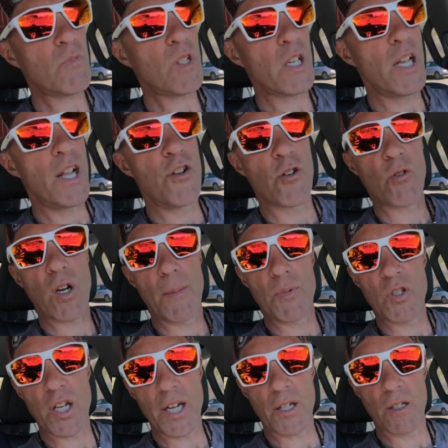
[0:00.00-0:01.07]
in your Krebs
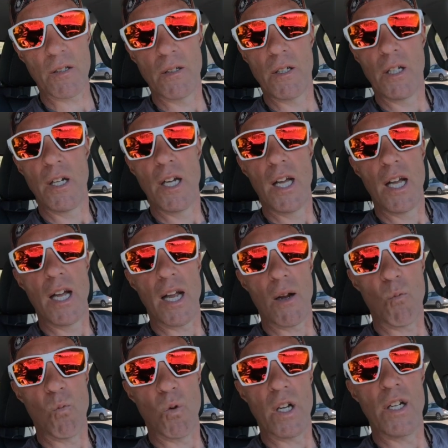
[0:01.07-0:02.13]
cycle.
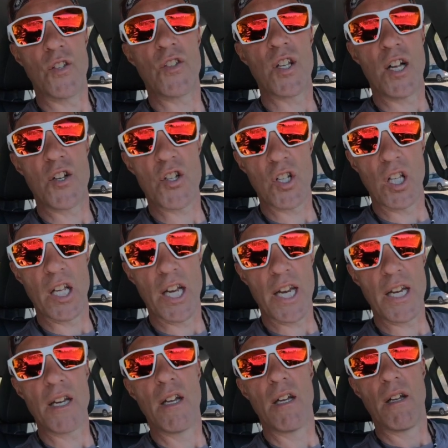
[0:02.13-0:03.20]

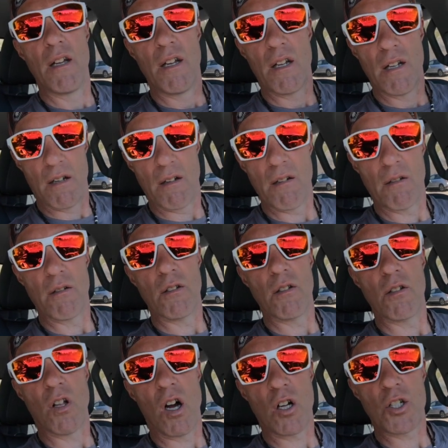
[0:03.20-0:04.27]
Essentially,
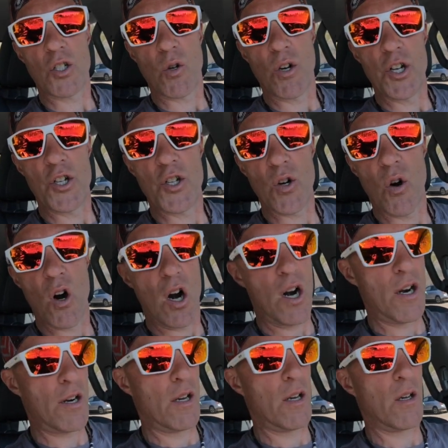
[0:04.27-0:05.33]
long story
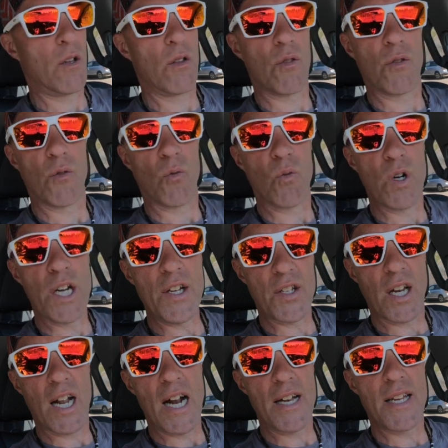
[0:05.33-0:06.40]
short, the
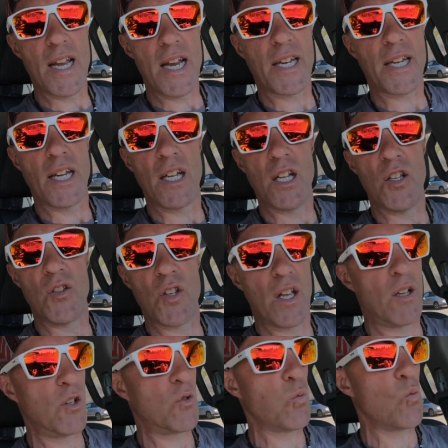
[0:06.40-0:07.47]
reason I take it is
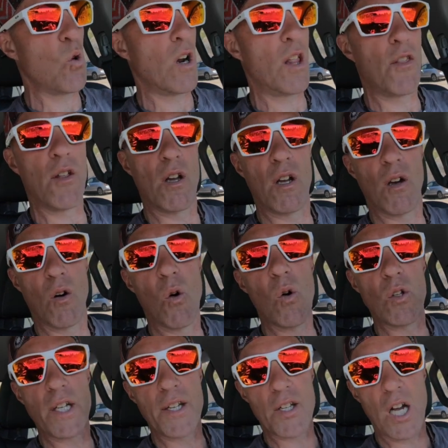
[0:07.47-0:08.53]
that it's one of the
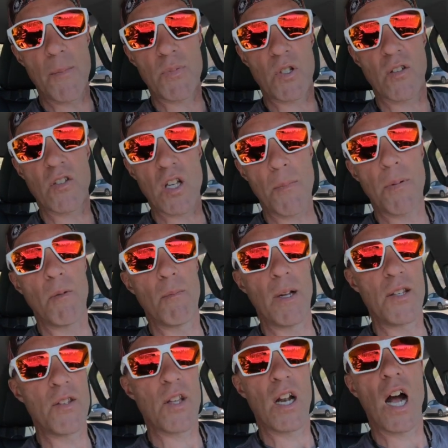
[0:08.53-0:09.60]
only types of
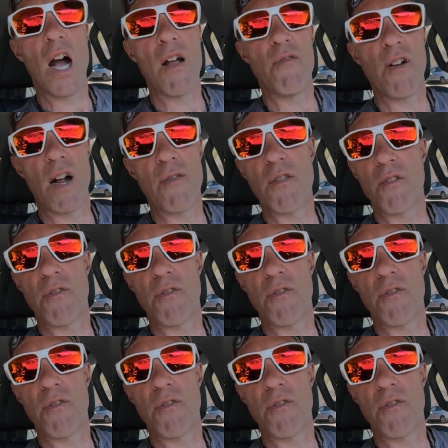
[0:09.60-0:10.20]
supplements that I've ever